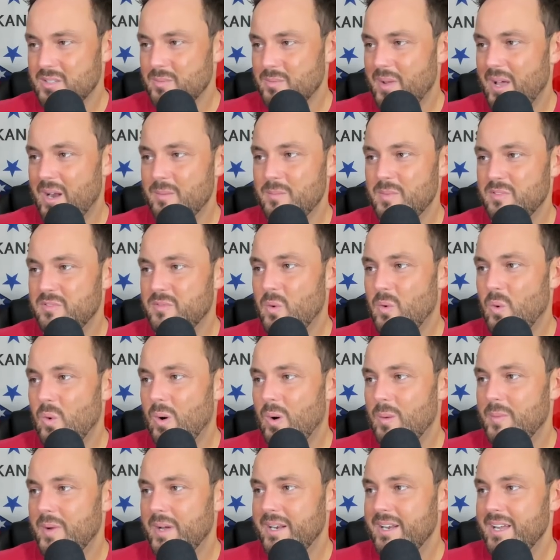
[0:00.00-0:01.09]
about them before,
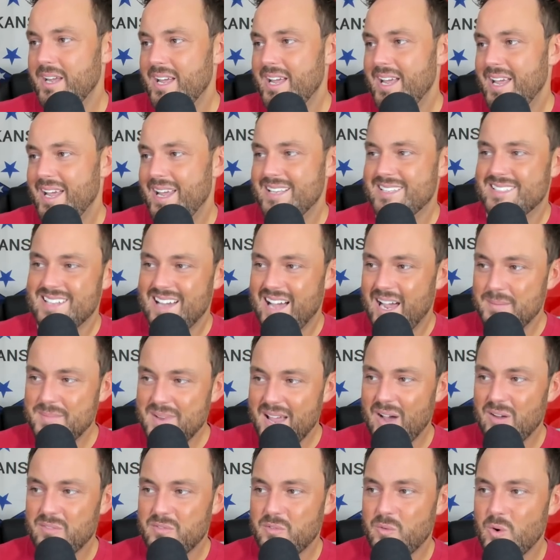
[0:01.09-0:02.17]
but it's time
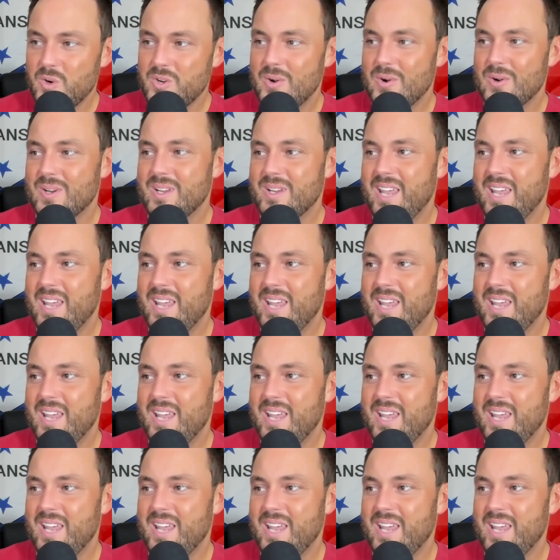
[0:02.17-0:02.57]
now for your